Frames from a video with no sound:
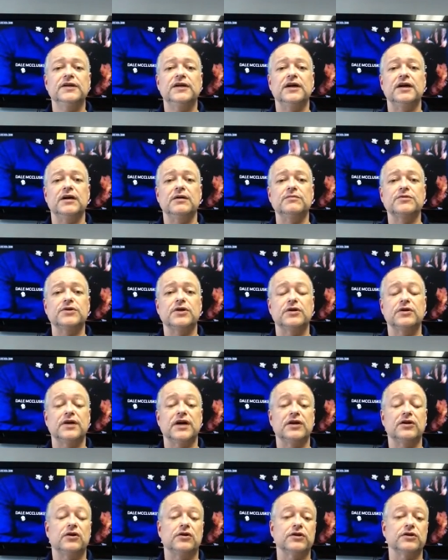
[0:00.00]
I
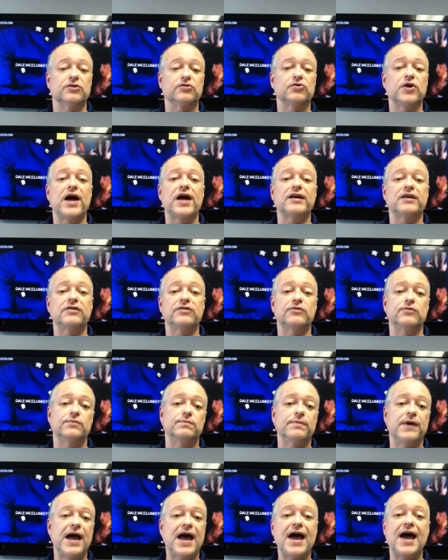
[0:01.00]
call it Tracking Through
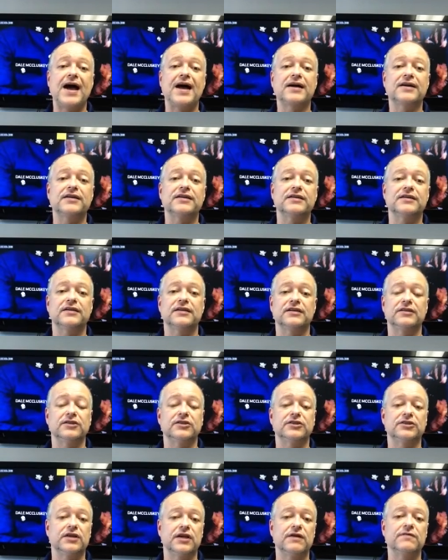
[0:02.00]
Pack, and
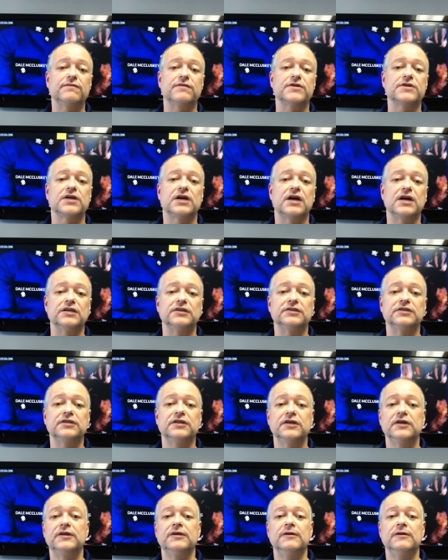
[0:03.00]
just to emphasize